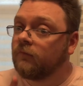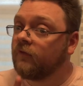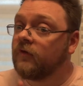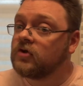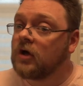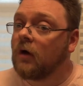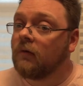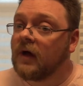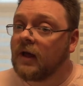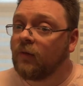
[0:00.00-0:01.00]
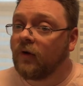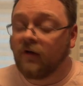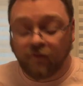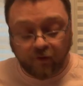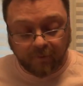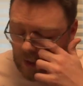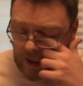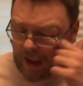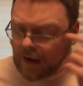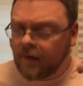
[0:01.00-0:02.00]
for the show, I am looking for them.
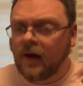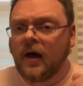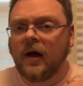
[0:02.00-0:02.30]
And